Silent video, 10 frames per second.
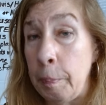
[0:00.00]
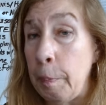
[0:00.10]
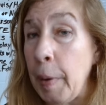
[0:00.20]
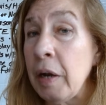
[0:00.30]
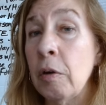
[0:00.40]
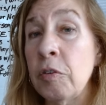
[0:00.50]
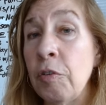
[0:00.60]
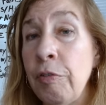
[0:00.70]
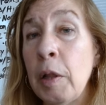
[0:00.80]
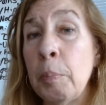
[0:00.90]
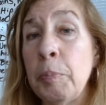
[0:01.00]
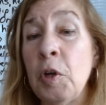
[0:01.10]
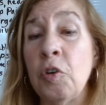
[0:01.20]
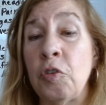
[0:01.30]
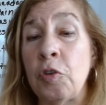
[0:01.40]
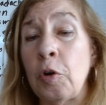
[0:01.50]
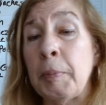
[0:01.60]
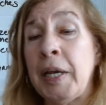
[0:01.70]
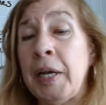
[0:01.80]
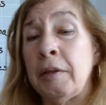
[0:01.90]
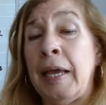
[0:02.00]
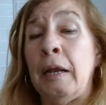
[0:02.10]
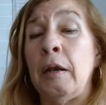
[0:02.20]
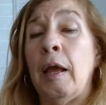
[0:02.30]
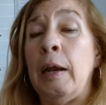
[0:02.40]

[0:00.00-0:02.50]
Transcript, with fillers: better develop your discernment on that